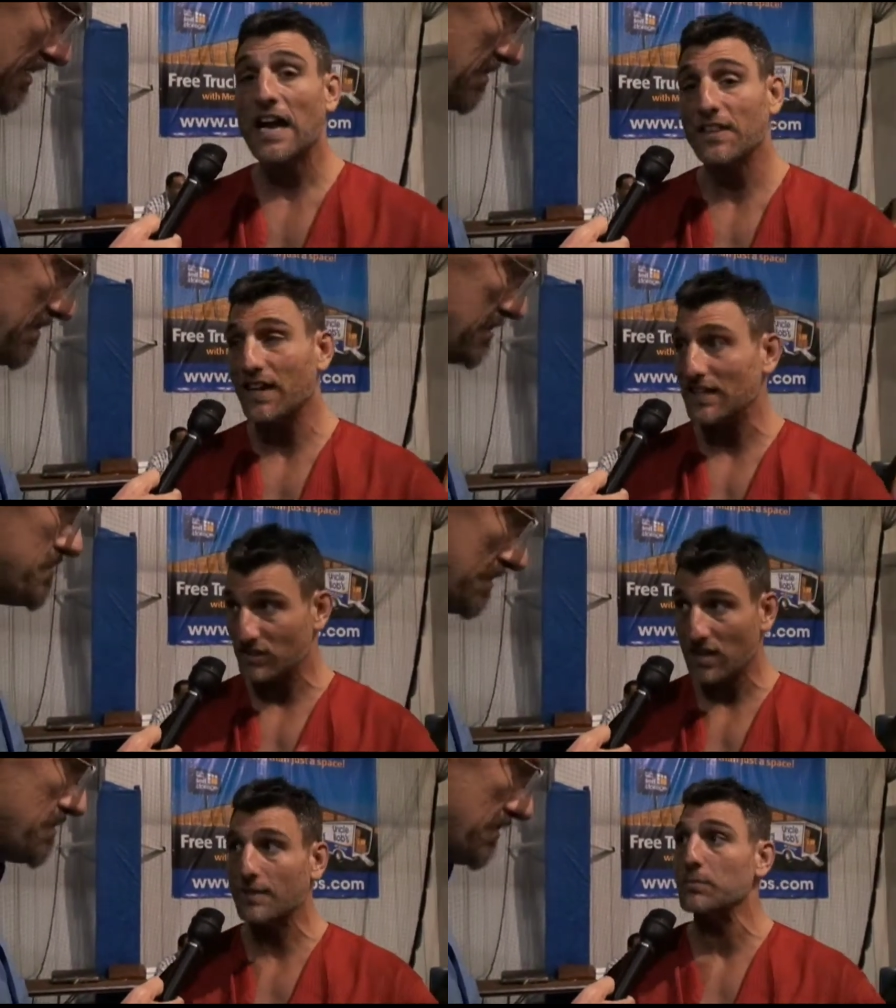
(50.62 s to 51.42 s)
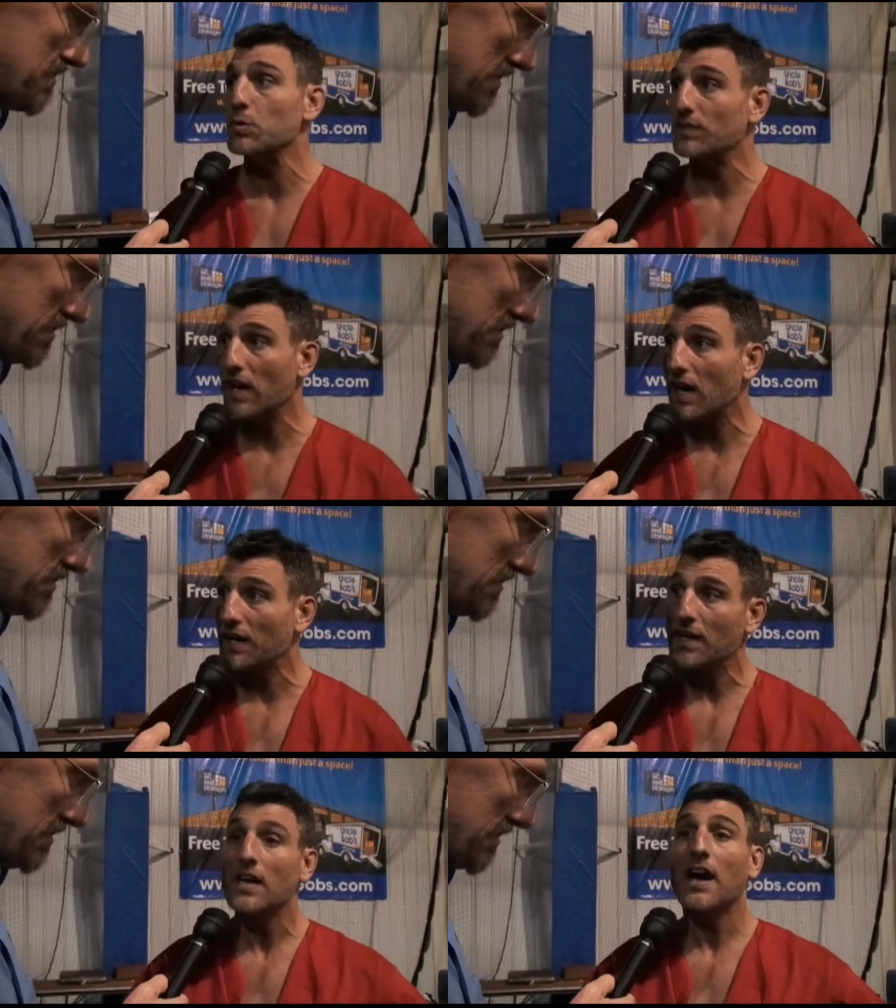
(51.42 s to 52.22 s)
And then as time moved
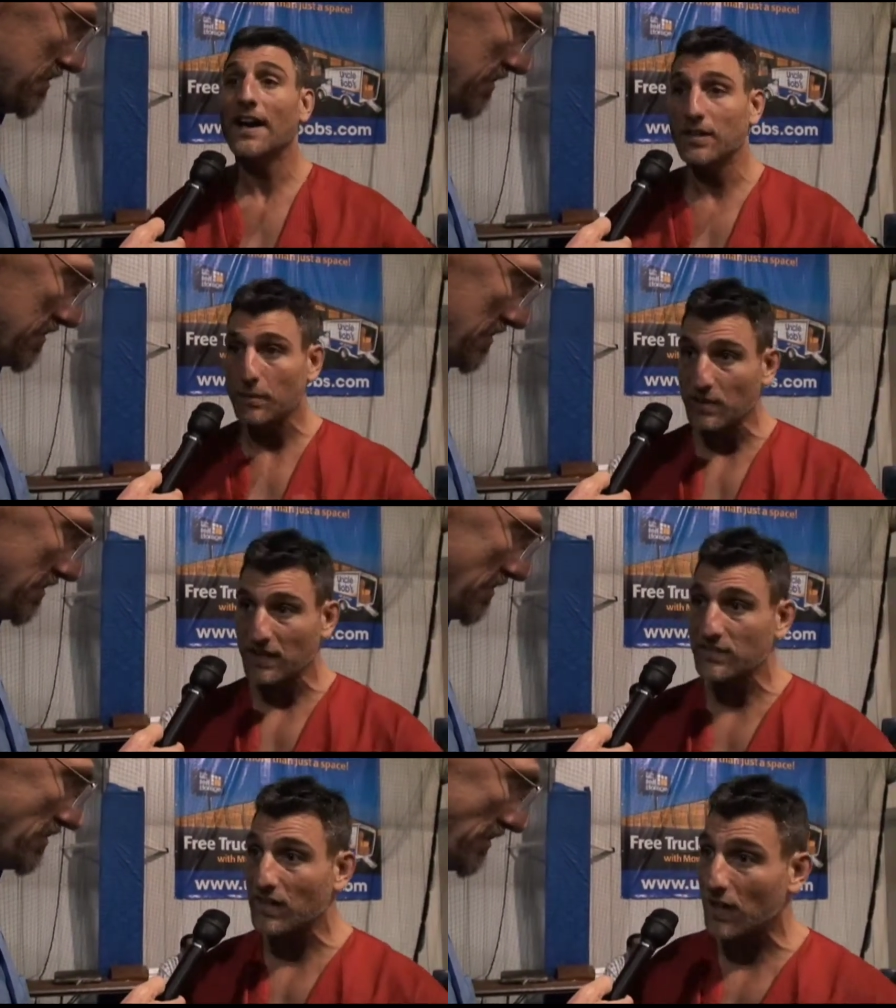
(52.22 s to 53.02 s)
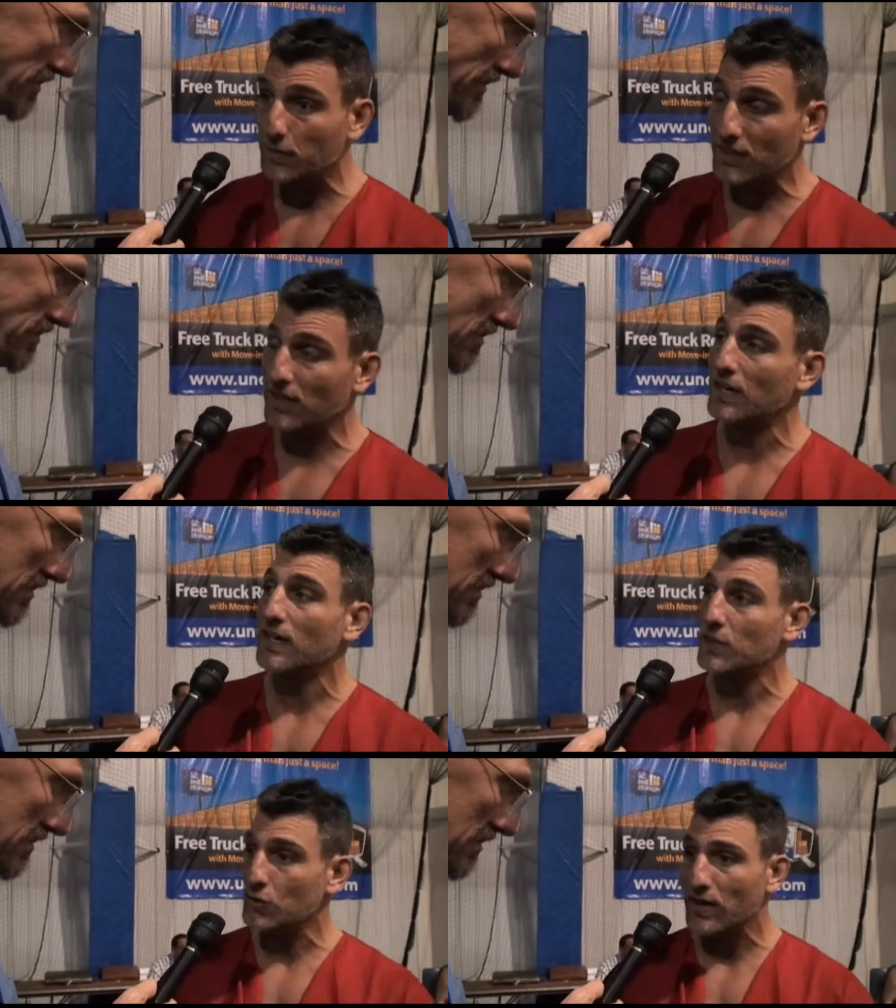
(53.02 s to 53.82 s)
on, I ended up bringing in Tommy in
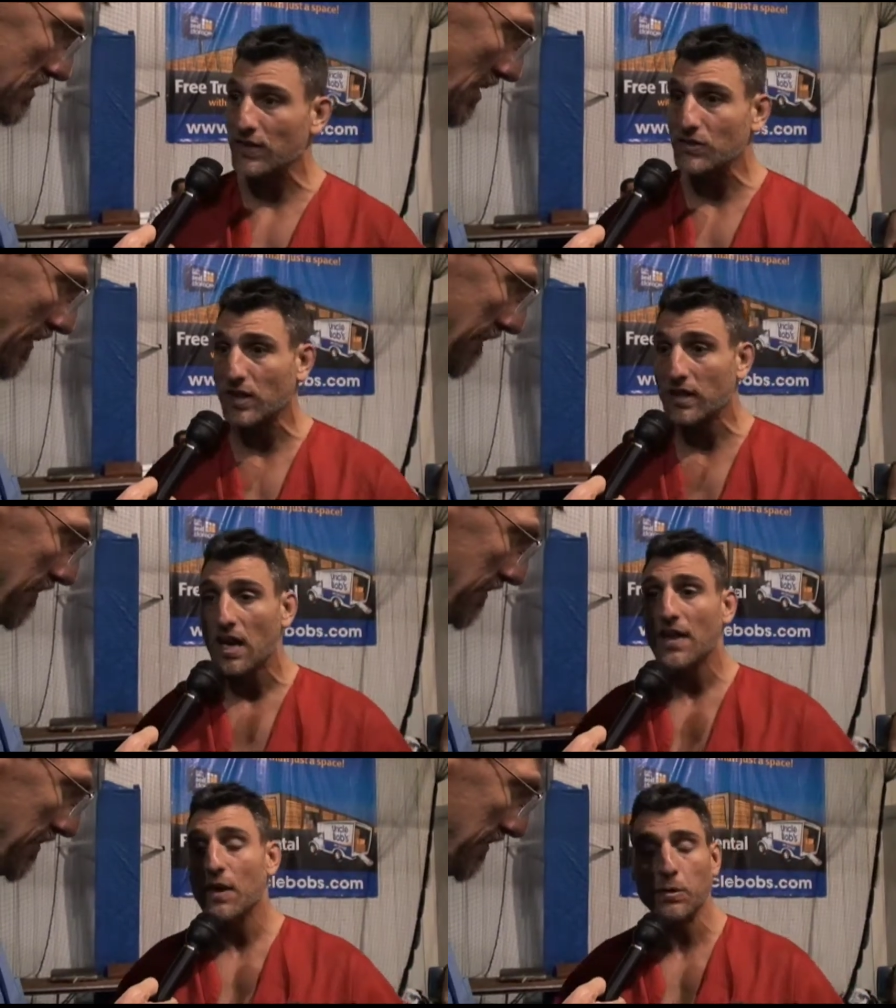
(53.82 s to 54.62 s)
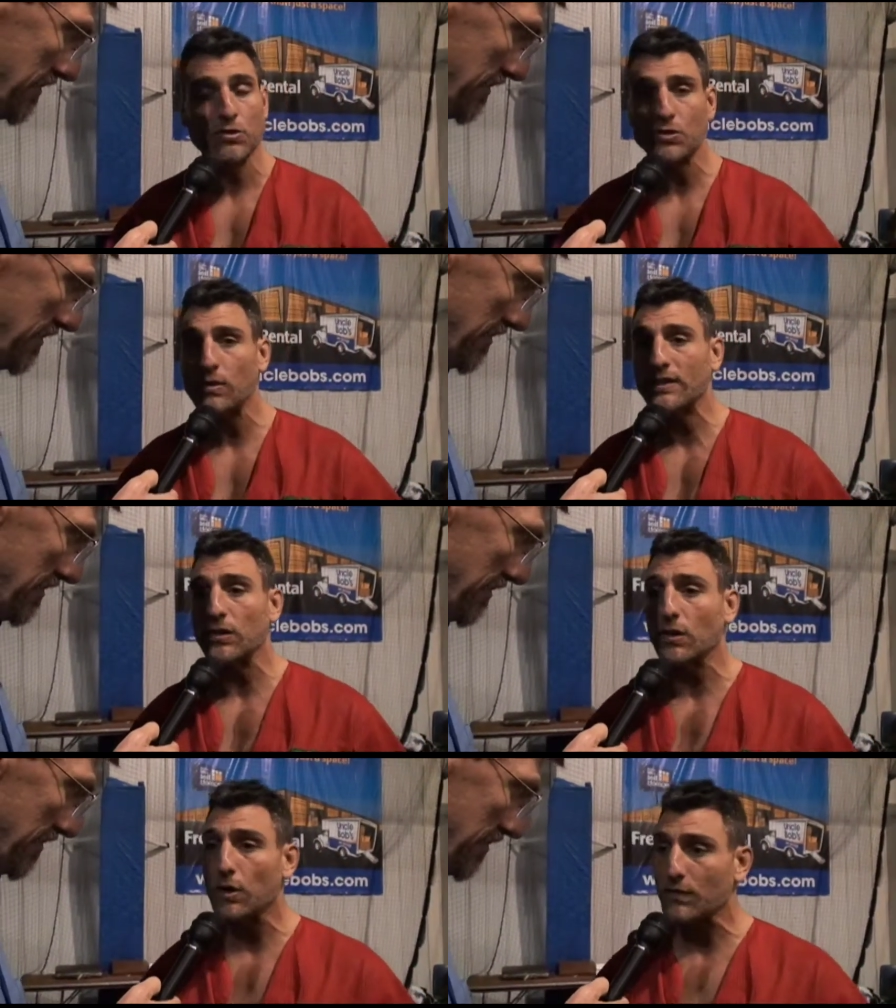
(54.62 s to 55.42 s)
and Tracy, and they were just great
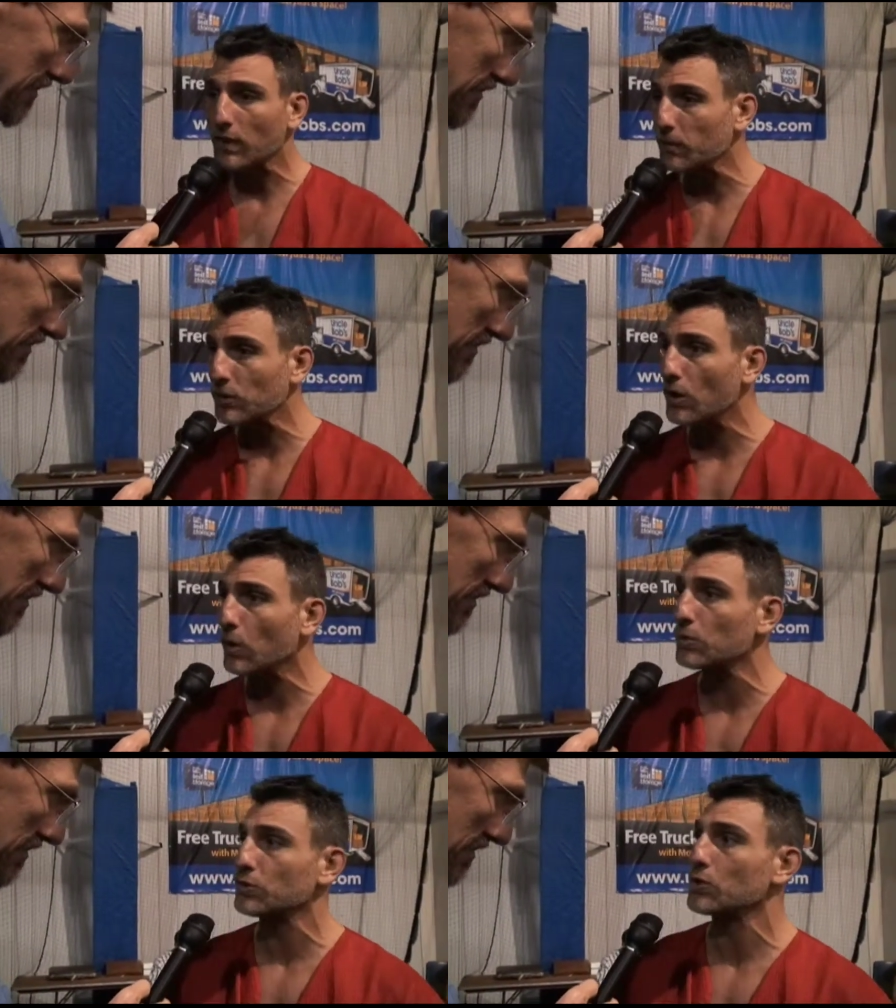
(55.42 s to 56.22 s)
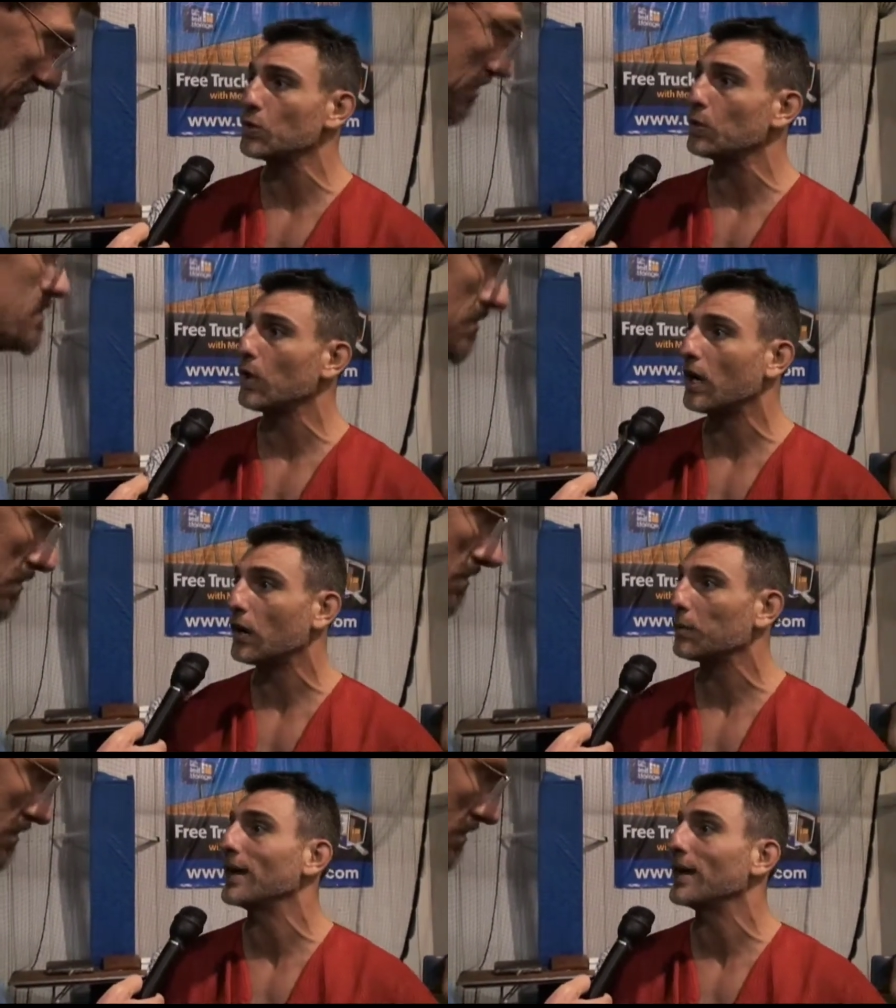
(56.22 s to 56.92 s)
to learn from, good old-school uh,